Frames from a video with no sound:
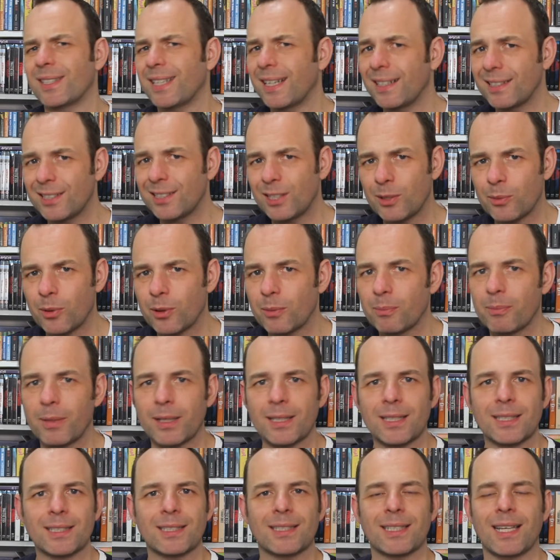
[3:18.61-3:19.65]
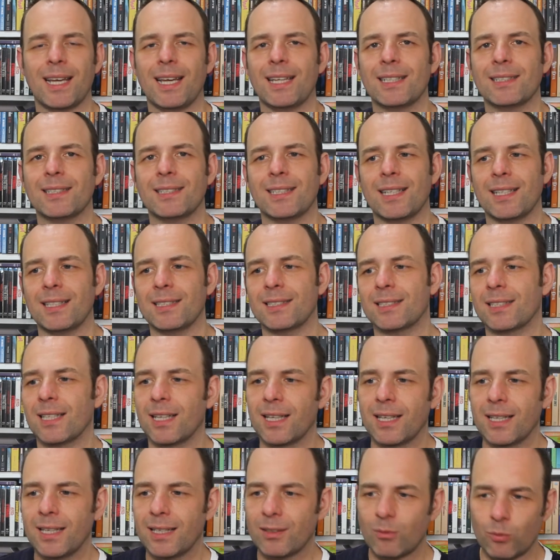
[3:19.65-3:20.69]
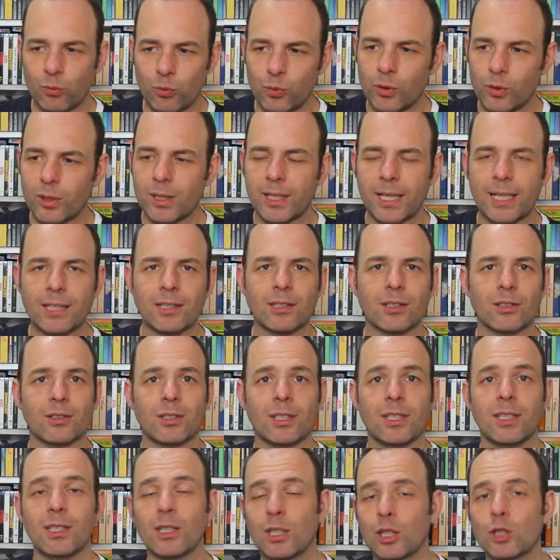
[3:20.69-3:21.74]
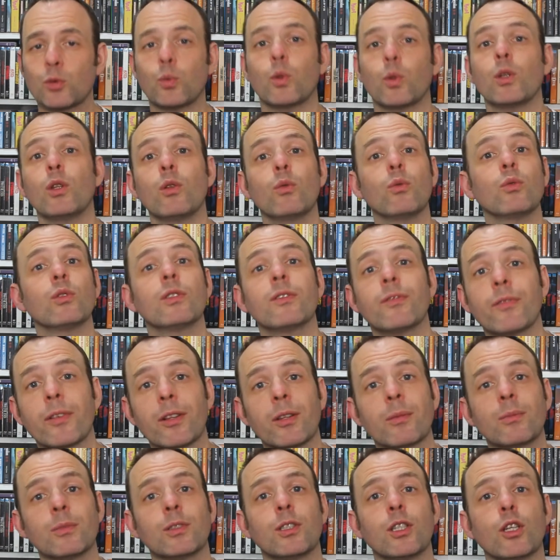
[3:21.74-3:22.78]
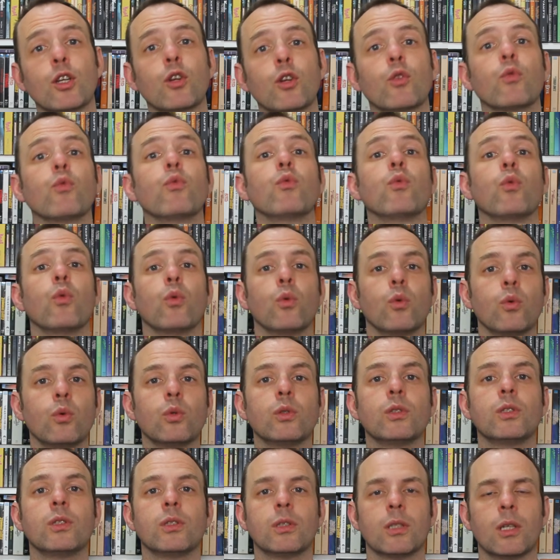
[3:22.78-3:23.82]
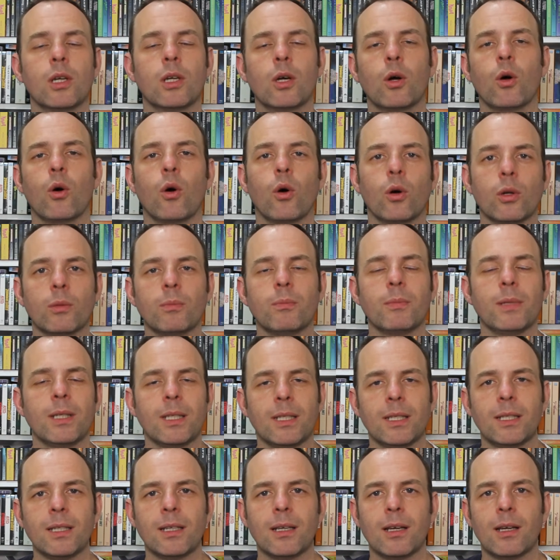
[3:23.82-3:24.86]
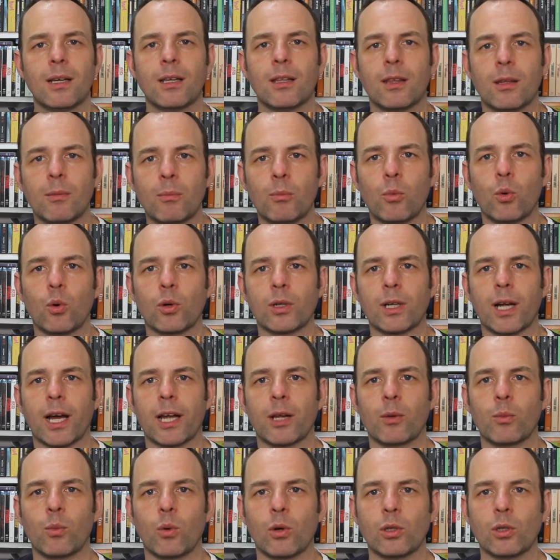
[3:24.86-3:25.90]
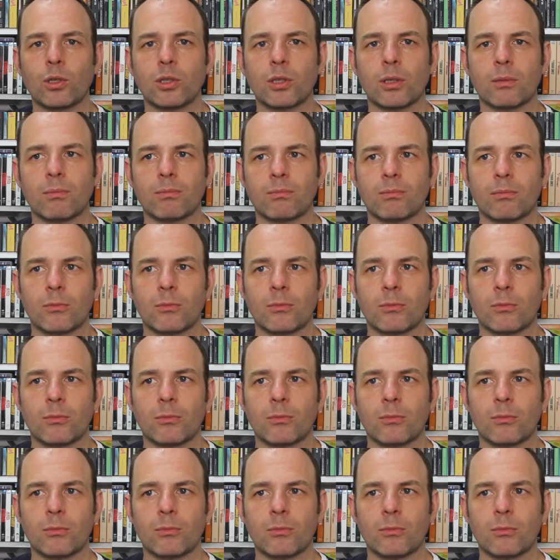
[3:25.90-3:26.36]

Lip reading: 91 minutes, it is really entertaining. It's one of those films that grows on me the more I watch it.